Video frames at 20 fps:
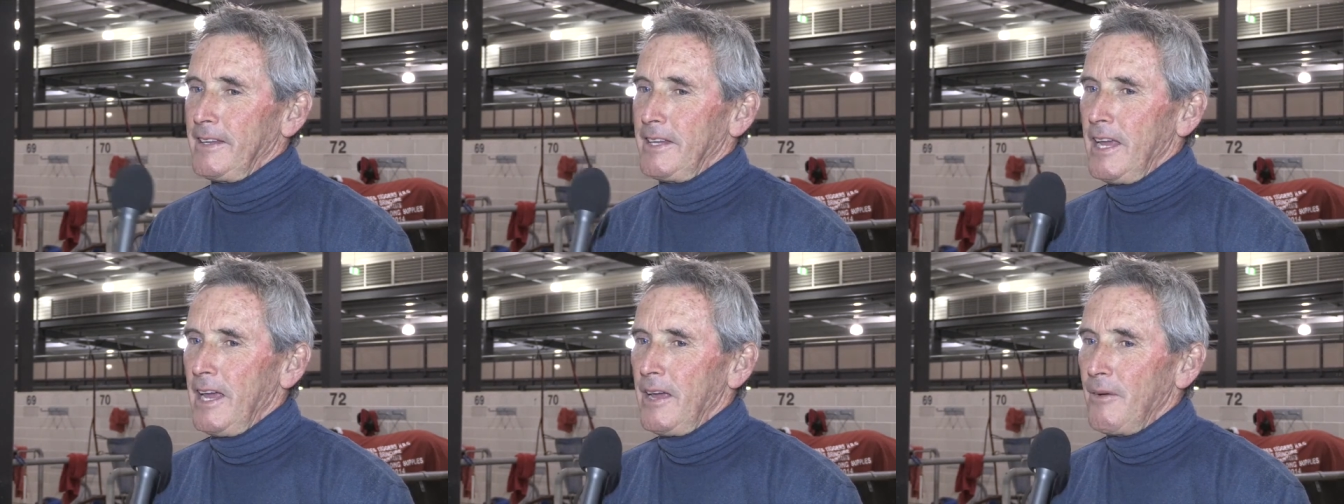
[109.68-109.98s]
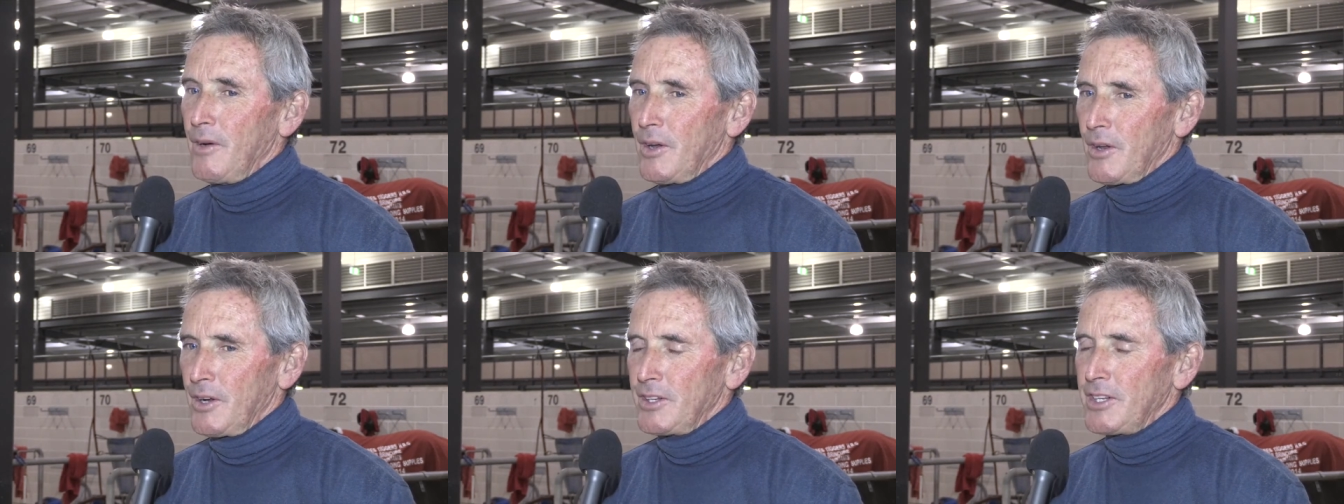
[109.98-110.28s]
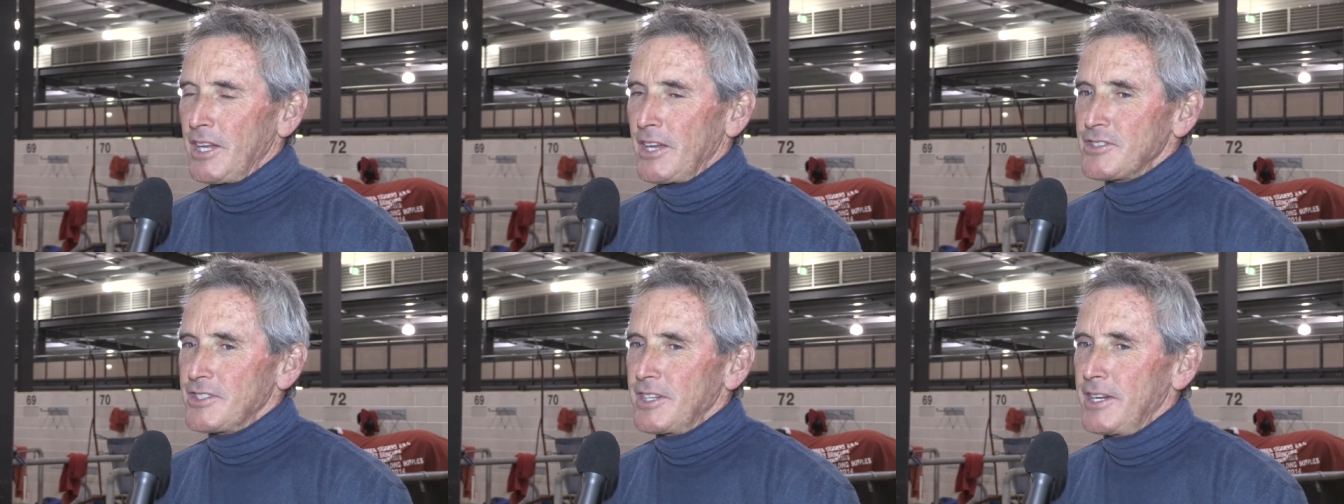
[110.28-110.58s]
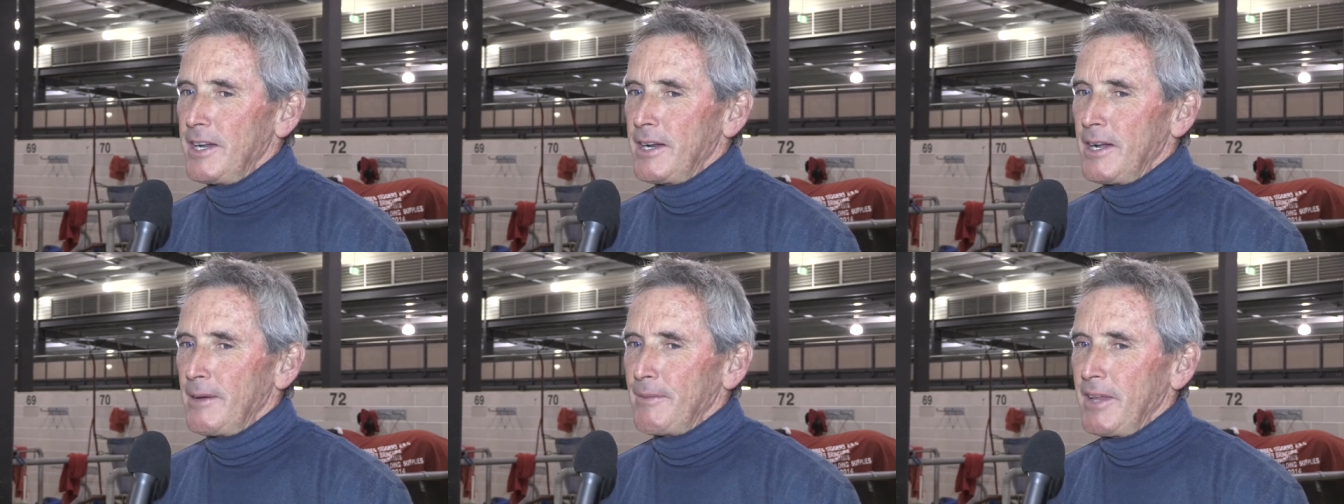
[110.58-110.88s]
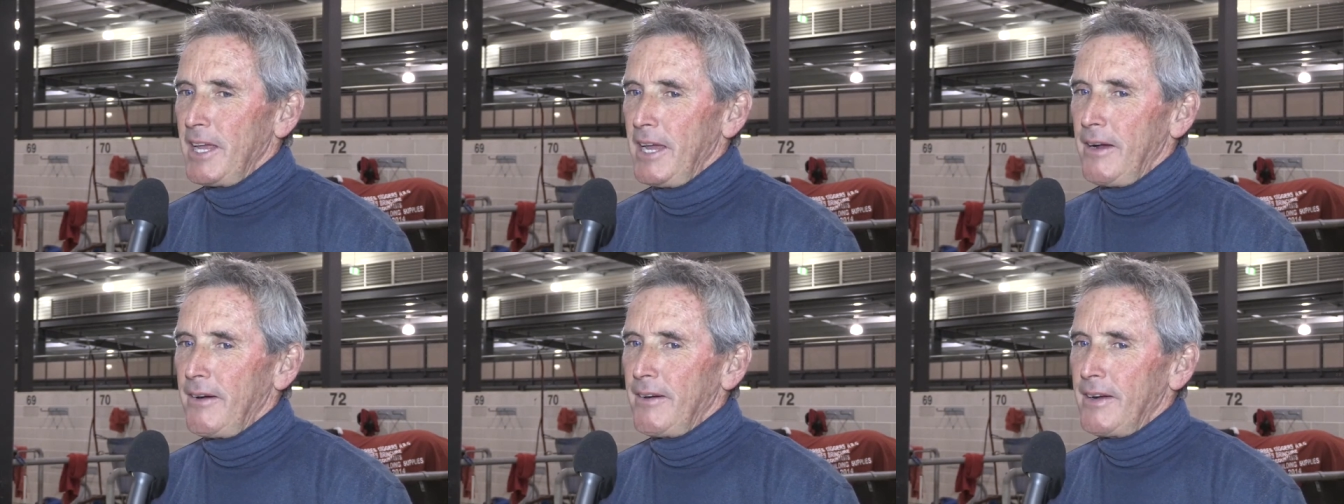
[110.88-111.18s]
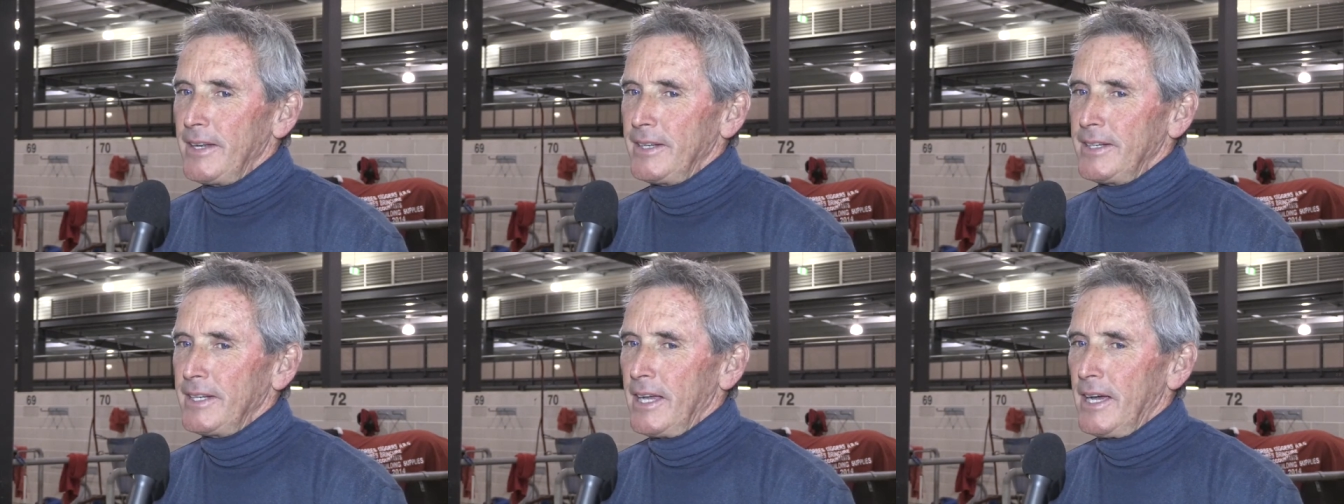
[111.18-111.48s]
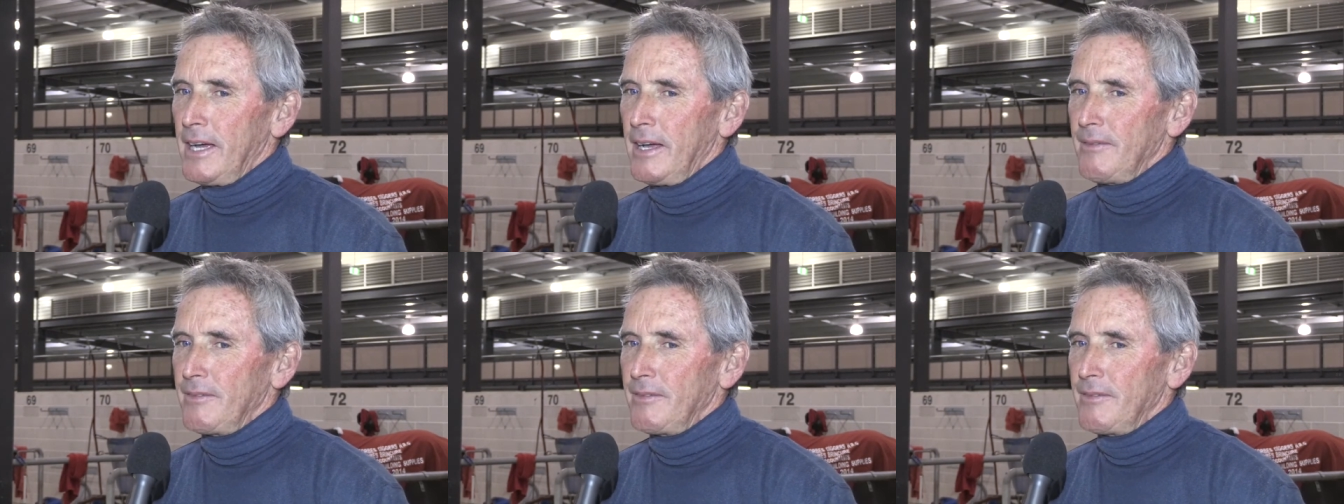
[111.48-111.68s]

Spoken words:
Yeah, we've got a dozen in up there, and